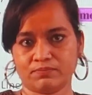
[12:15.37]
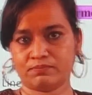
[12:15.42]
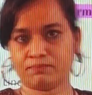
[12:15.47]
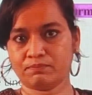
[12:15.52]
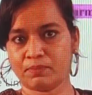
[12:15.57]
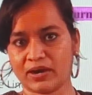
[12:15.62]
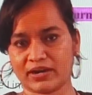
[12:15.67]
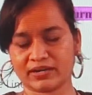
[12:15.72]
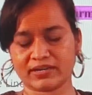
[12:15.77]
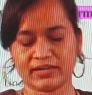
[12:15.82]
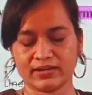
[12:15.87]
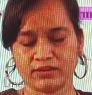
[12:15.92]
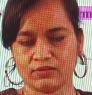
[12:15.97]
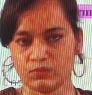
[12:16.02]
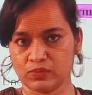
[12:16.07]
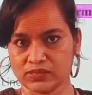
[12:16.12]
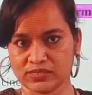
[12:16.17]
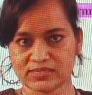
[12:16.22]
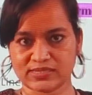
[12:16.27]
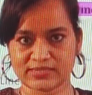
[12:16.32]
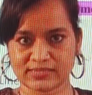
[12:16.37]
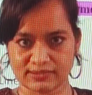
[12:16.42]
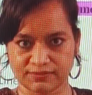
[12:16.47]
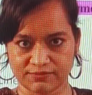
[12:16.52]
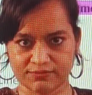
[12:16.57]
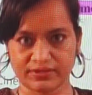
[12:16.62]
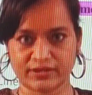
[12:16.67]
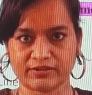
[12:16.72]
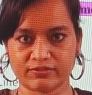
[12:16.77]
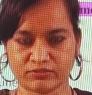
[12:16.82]
parking words
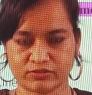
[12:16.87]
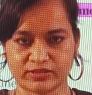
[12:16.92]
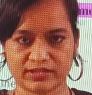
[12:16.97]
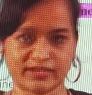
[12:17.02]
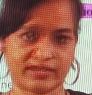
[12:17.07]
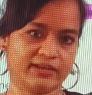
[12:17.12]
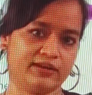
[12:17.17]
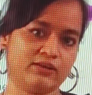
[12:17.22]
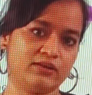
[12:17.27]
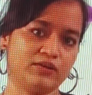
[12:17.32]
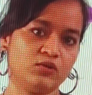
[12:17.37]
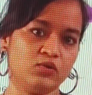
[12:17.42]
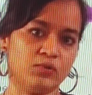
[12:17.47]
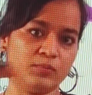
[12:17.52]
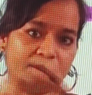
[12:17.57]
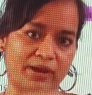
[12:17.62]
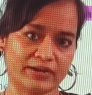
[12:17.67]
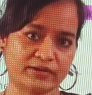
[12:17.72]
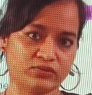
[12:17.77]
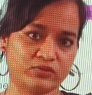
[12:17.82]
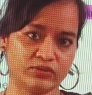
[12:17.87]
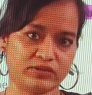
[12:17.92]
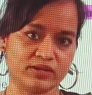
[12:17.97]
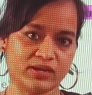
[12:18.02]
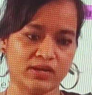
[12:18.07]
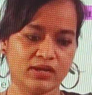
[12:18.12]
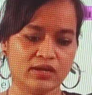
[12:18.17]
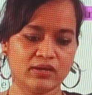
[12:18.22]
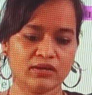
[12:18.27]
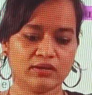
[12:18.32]
somewhere so that I can go back to it.
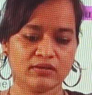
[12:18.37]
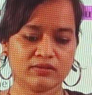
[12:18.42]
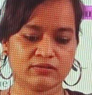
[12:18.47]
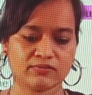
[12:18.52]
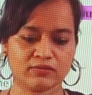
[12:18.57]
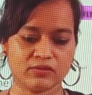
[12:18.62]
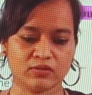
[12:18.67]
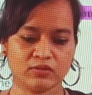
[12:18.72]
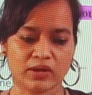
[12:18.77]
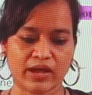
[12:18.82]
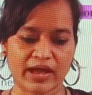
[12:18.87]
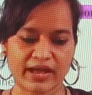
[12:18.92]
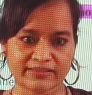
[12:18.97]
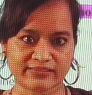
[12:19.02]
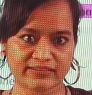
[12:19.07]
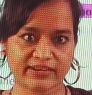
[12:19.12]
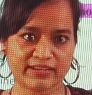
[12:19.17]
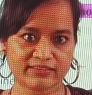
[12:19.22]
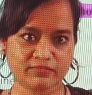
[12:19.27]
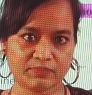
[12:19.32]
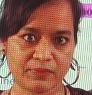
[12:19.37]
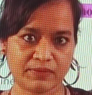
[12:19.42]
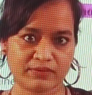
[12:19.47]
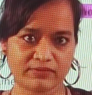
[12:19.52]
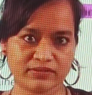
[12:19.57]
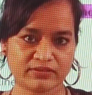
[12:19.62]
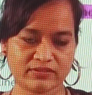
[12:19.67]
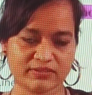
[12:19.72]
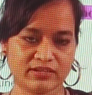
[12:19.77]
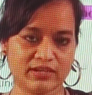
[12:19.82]
So as an
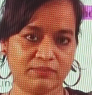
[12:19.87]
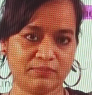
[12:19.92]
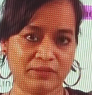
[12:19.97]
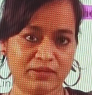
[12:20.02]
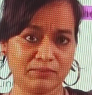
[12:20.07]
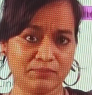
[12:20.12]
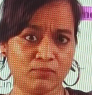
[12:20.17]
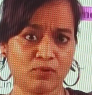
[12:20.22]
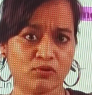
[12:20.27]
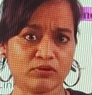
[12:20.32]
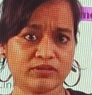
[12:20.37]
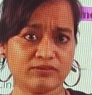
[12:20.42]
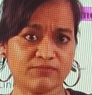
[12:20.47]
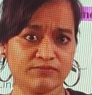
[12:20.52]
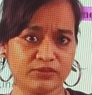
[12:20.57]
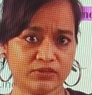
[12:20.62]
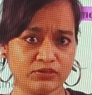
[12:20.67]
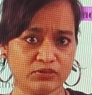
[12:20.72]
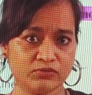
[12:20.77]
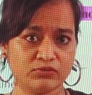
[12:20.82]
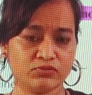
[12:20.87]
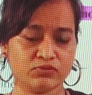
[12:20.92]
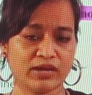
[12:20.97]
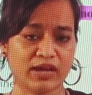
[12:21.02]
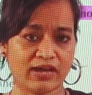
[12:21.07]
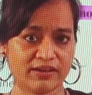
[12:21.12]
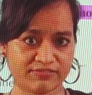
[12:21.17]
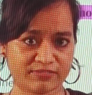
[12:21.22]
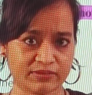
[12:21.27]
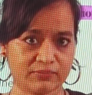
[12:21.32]
aspirant, it will be important for you to
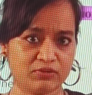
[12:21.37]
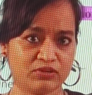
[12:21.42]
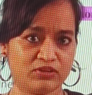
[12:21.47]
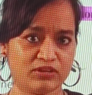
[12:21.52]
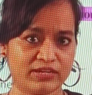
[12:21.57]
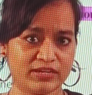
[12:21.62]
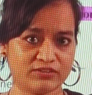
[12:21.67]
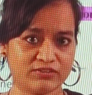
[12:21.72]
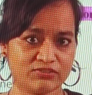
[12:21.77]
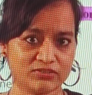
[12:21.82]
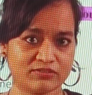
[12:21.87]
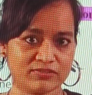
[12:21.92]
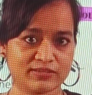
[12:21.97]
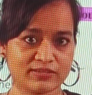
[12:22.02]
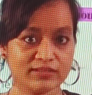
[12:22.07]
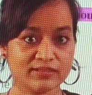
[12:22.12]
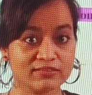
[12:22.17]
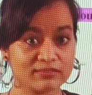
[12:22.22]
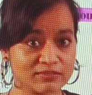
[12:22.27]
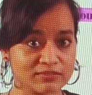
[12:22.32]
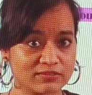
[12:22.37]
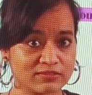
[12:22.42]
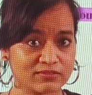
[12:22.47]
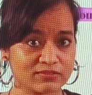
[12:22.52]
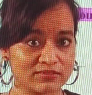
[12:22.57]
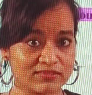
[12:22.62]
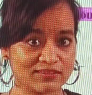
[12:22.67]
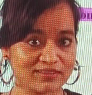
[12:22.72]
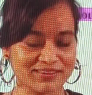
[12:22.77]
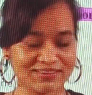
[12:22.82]
have communication
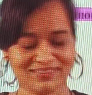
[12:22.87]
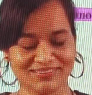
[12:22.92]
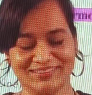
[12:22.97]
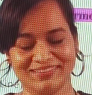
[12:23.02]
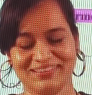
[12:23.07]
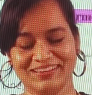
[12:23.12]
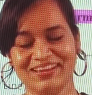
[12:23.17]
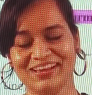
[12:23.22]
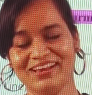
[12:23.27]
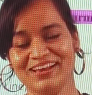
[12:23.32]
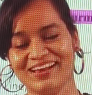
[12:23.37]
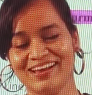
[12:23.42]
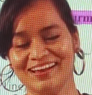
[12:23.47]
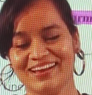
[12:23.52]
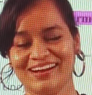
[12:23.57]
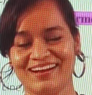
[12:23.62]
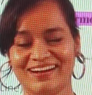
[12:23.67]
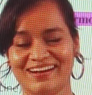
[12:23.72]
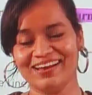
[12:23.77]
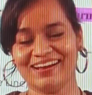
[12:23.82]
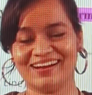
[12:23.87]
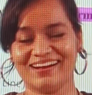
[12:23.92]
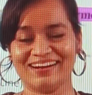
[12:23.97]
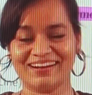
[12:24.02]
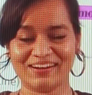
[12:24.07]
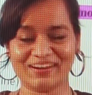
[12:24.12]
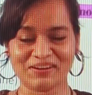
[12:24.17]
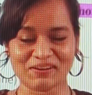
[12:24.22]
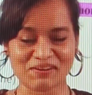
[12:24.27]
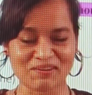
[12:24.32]
skills.
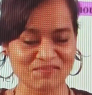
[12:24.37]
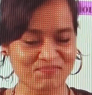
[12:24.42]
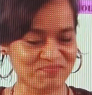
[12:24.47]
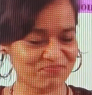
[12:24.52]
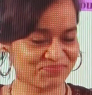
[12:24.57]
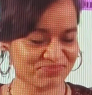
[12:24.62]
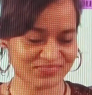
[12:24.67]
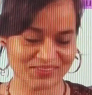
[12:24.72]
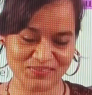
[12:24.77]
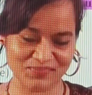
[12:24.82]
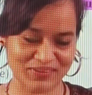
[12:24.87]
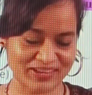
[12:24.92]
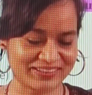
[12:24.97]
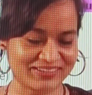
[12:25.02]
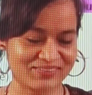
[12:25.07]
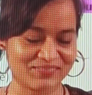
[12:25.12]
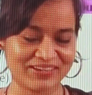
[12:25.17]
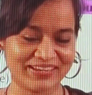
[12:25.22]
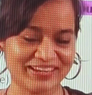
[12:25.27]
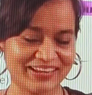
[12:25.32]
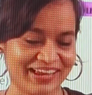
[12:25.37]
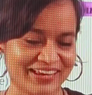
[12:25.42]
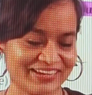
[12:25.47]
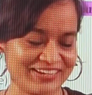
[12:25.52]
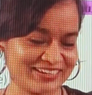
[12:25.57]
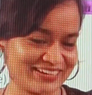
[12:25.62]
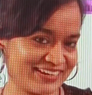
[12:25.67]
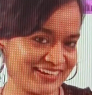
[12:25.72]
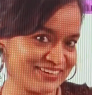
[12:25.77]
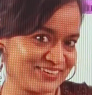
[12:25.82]
Whether we
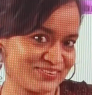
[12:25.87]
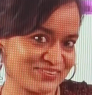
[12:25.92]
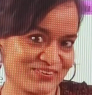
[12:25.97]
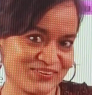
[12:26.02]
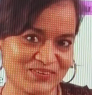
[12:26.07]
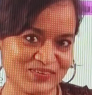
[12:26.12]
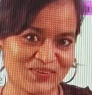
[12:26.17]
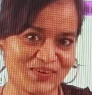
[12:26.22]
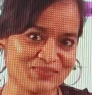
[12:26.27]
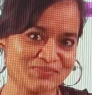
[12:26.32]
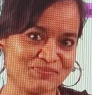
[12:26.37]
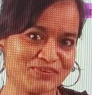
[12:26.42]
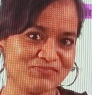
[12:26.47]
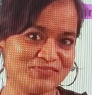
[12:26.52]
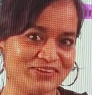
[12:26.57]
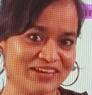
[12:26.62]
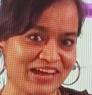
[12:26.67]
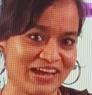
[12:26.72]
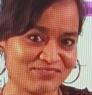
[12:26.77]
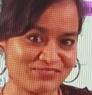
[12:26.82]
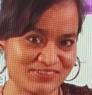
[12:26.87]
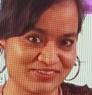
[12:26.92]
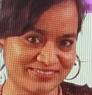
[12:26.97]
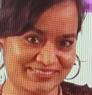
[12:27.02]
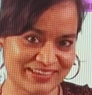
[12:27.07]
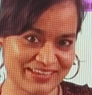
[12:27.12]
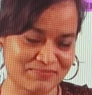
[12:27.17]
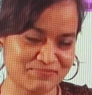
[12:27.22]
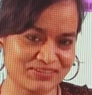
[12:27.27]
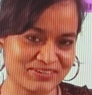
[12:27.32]
like it or not, but we have to
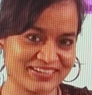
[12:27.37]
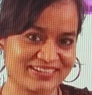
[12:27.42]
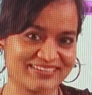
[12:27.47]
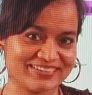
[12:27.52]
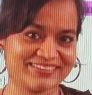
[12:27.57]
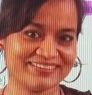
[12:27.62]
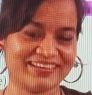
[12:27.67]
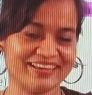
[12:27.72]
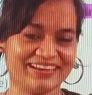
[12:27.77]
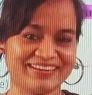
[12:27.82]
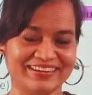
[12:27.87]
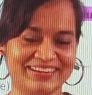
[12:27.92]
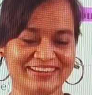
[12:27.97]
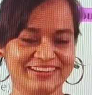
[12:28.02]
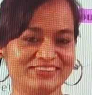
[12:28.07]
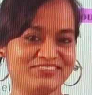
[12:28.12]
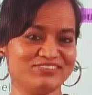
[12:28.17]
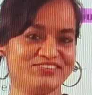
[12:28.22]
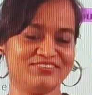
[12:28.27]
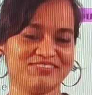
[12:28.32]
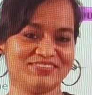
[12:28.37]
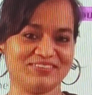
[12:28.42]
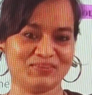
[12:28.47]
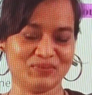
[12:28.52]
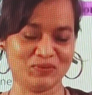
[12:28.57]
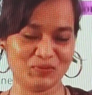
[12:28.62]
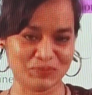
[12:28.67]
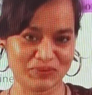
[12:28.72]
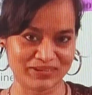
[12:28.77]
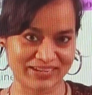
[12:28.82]
accept it, that English is a
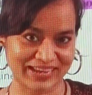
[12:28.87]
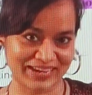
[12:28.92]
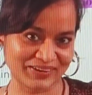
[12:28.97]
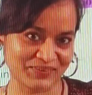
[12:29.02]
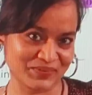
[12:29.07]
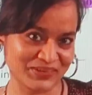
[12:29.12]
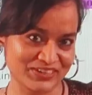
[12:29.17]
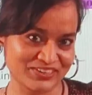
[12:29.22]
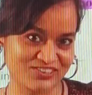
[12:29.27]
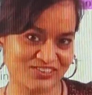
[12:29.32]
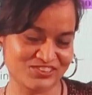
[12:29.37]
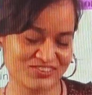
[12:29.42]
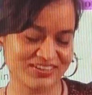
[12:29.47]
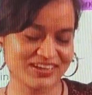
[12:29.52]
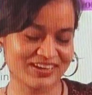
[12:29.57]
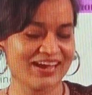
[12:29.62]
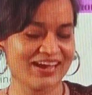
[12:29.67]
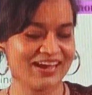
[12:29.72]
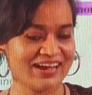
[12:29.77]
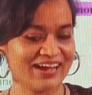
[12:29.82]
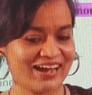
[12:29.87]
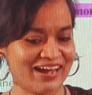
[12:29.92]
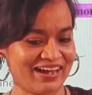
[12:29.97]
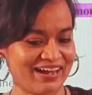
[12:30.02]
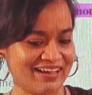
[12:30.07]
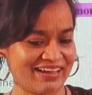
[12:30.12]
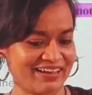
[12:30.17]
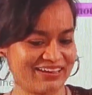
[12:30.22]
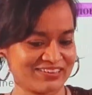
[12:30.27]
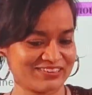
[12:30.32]
global language.
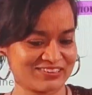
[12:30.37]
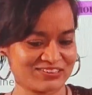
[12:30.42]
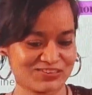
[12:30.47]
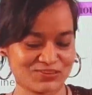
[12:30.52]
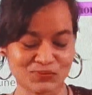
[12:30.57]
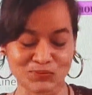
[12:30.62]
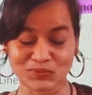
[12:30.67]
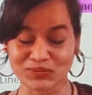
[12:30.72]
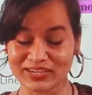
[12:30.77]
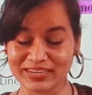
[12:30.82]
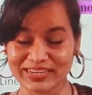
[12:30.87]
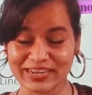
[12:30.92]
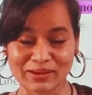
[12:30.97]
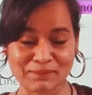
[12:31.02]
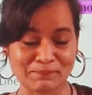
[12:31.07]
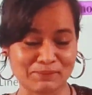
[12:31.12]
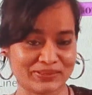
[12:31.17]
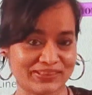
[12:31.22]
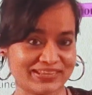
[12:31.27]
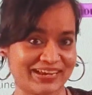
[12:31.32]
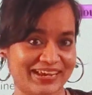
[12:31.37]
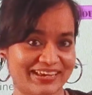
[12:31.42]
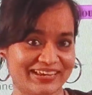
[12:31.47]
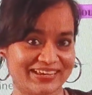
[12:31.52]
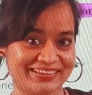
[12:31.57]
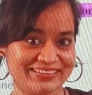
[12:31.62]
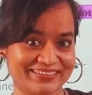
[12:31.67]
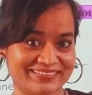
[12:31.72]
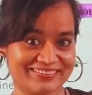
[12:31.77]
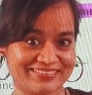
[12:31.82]
I totally
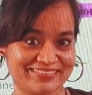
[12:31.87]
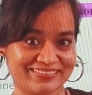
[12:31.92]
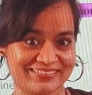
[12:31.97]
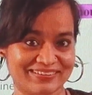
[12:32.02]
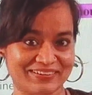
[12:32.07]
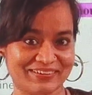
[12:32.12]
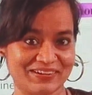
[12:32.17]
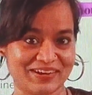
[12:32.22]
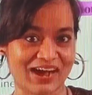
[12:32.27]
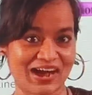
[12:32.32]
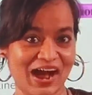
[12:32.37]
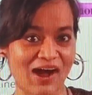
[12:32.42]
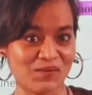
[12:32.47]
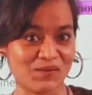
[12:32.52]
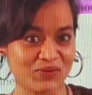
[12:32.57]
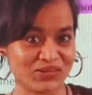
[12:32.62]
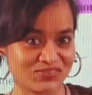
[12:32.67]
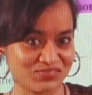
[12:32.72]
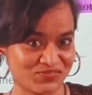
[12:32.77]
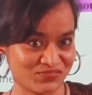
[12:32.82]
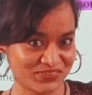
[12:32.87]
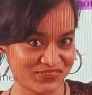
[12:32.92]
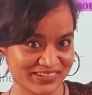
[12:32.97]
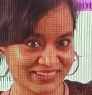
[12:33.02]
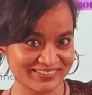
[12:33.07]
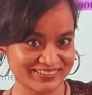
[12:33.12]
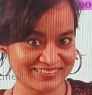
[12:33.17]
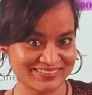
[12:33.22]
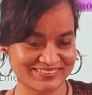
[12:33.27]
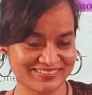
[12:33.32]
empathize how it
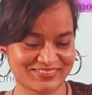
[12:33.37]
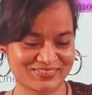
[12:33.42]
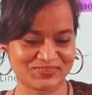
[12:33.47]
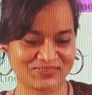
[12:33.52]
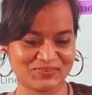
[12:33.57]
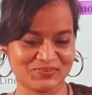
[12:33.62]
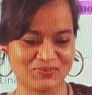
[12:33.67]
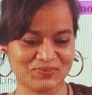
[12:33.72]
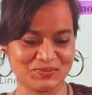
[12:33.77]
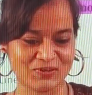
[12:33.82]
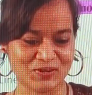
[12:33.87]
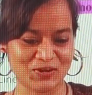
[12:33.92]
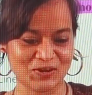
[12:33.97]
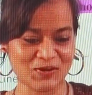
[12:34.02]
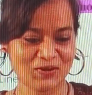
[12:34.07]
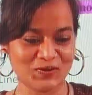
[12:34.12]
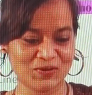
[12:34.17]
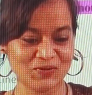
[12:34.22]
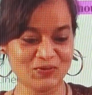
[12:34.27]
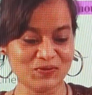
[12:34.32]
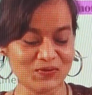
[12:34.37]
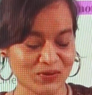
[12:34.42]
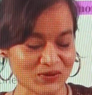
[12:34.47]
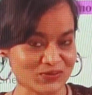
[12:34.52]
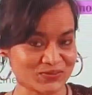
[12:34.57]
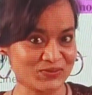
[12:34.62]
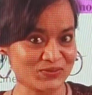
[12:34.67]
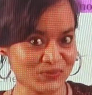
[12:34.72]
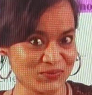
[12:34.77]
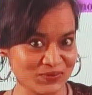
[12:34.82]
feels to not
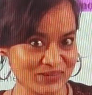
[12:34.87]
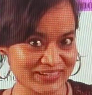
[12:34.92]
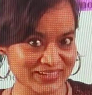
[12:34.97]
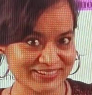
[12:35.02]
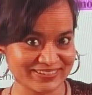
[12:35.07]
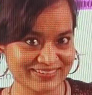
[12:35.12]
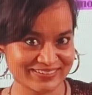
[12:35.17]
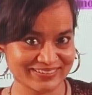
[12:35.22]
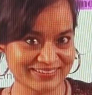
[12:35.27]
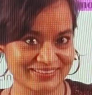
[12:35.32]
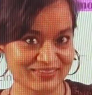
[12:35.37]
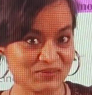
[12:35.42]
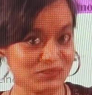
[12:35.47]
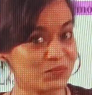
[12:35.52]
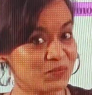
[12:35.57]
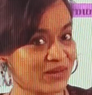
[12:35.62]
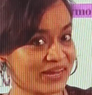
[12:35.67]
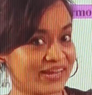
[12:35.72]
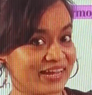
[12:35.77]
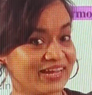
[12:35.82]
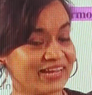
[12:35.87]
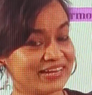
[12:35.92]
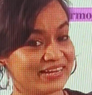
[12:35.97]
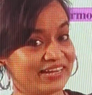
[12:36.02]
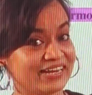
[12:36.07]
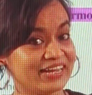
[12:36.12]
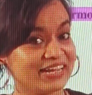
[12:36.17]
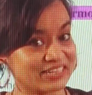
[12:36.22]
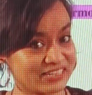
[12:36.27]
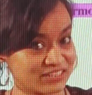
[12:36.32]
know it the way
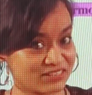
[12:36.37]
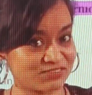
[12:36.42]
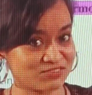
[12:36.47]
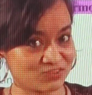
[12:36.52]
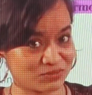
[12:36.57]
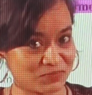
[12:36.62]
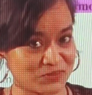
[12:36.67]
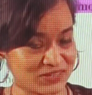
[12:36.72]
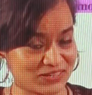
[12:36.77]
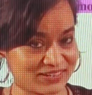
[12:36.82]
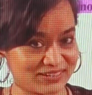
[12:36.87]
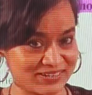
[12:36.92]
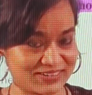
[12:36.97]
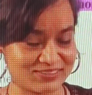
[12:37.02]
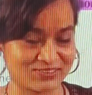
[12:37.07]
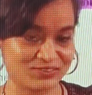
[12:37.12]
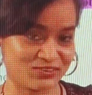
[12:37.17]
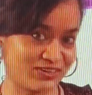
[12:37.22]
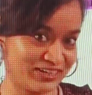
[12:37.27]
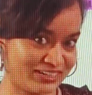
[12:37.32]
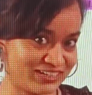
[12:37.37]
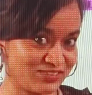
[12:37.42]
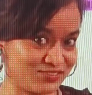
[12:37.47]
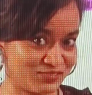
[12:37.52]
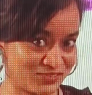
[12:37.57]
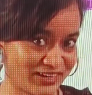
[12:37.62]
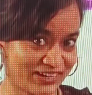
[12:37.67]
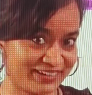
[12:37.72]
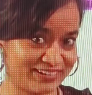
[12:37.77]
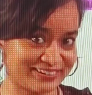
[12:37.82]
native speakers or native
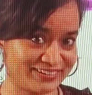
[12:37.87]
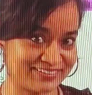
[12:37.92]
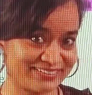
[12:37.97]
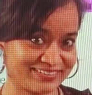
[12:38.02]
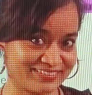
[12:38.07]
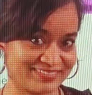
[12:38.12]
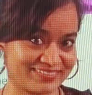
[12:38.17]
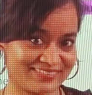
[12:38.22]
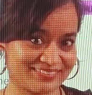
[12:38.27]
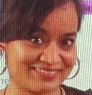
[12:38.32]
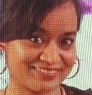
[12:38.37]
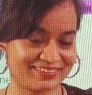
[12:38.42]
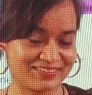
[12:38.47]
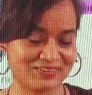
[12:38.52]
writers